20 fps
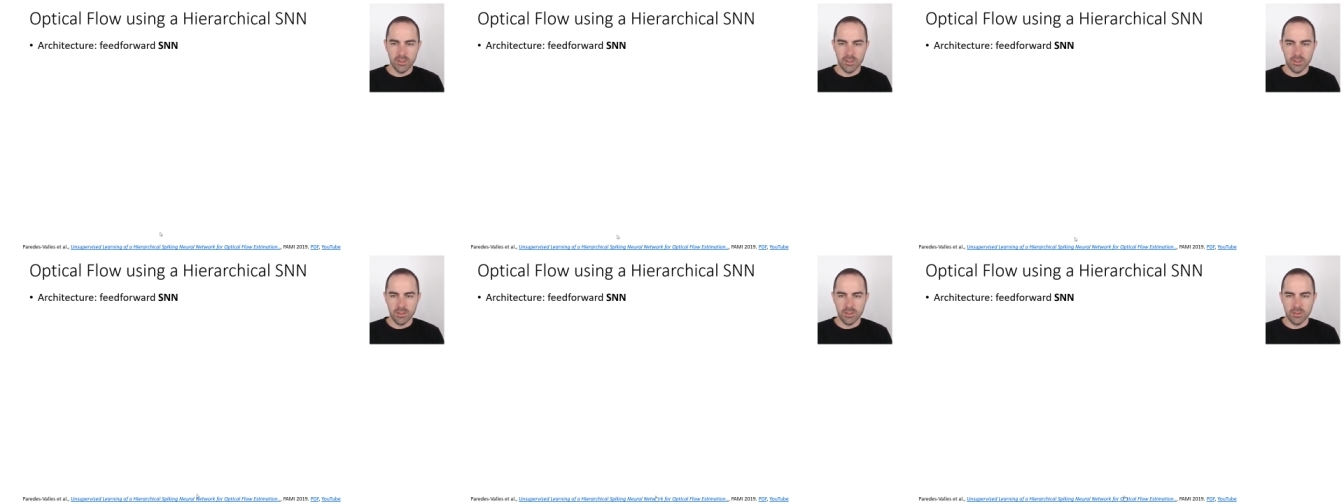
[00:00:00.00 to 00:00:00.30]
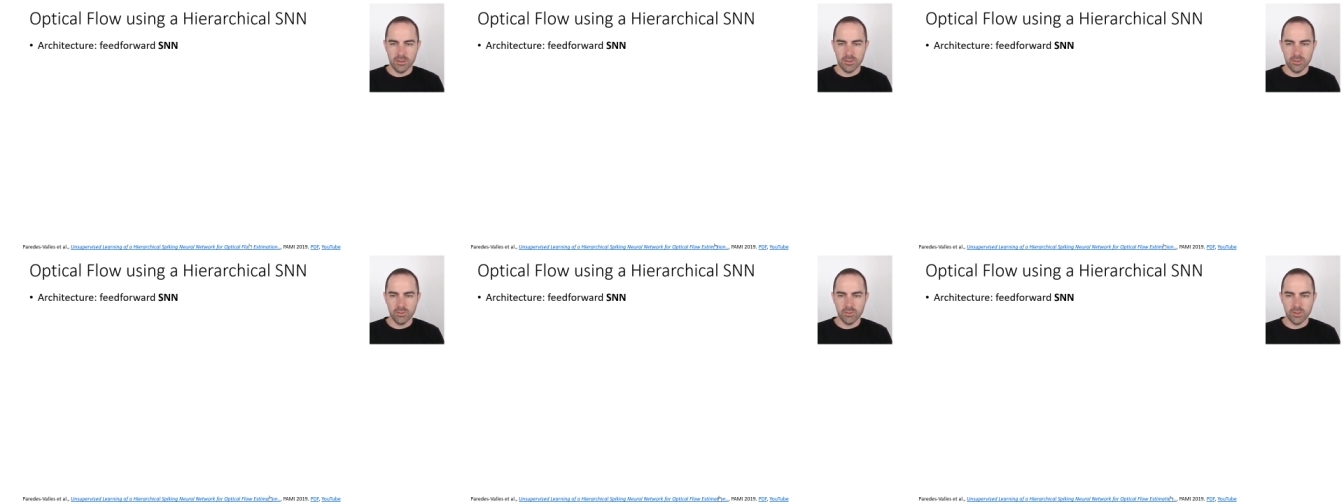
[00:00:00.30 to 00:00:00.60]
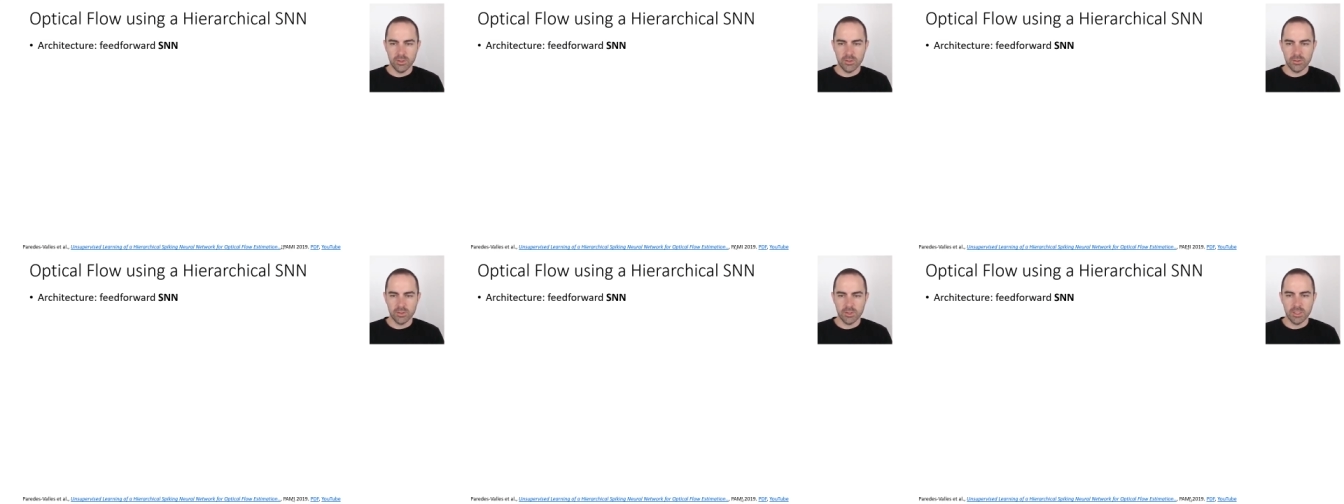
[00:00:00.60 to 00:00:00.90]
uh,
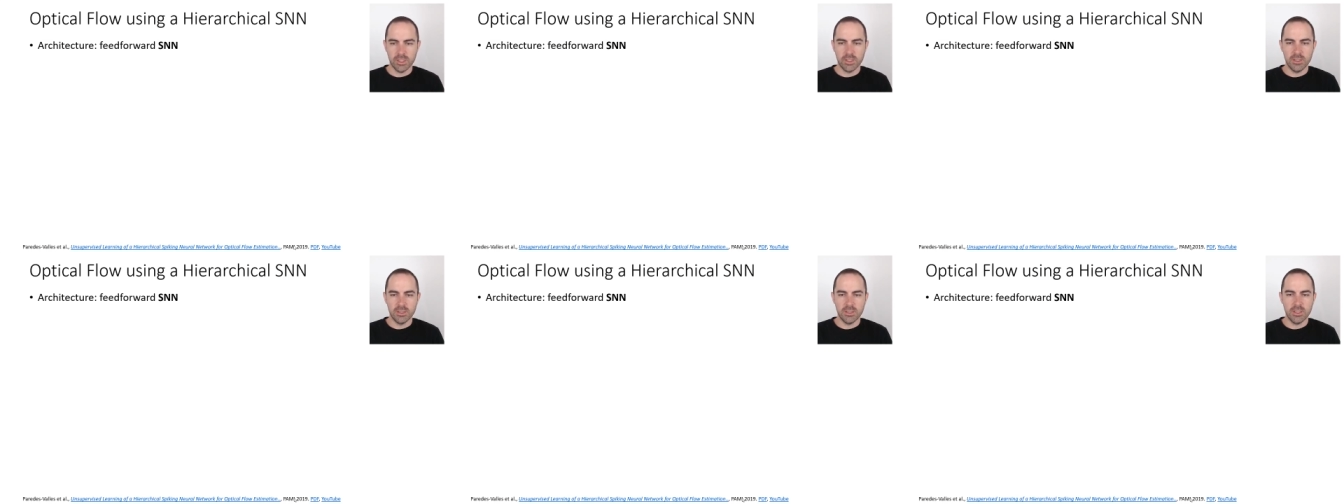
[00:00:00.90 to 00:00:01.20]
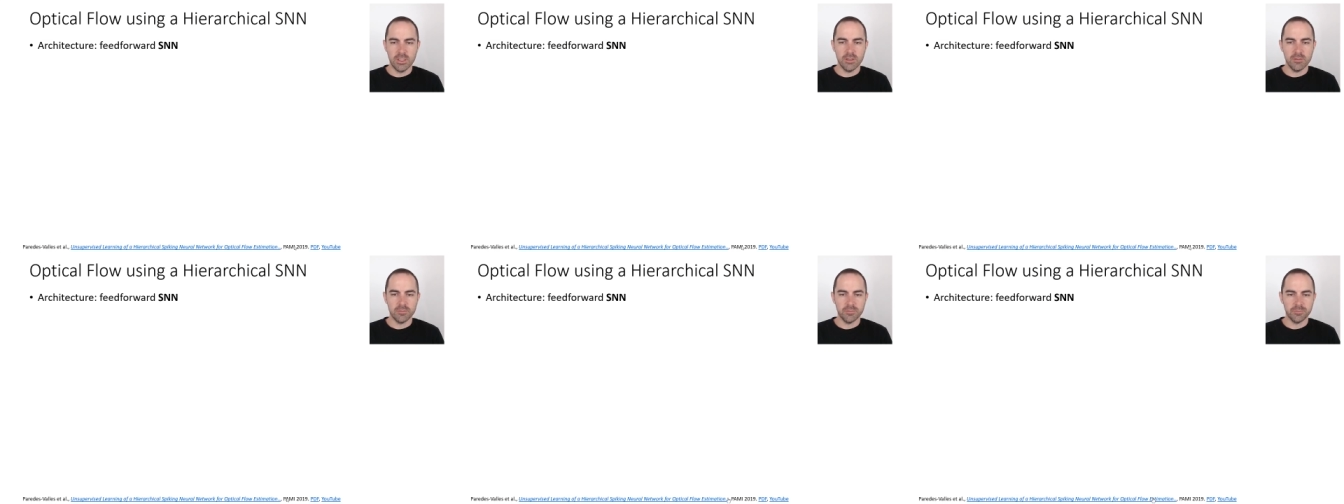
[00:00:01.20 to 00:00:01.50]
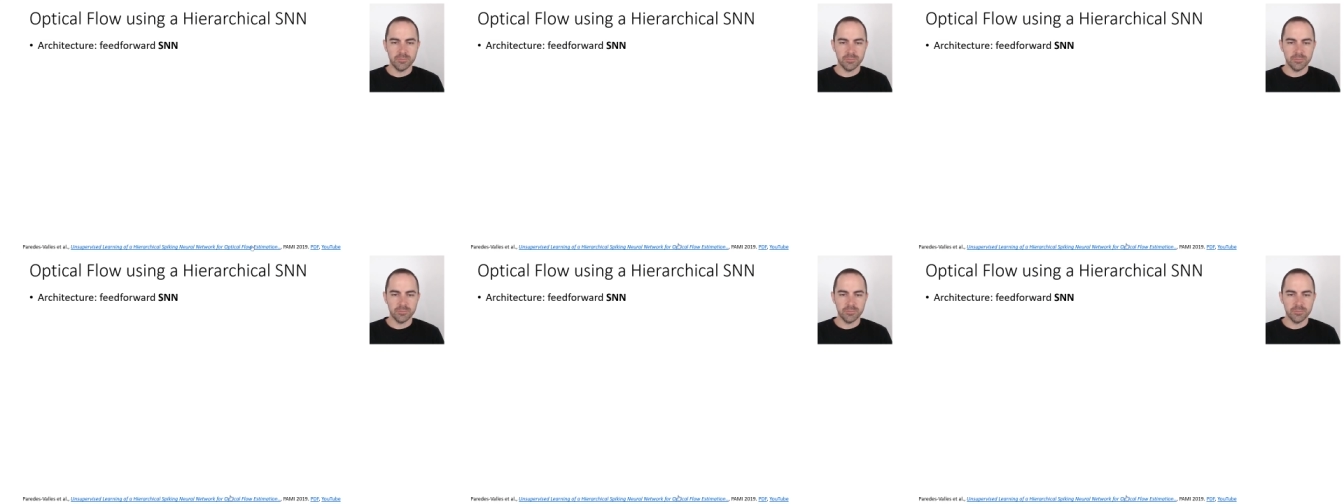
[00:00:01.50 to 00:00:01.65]
2019,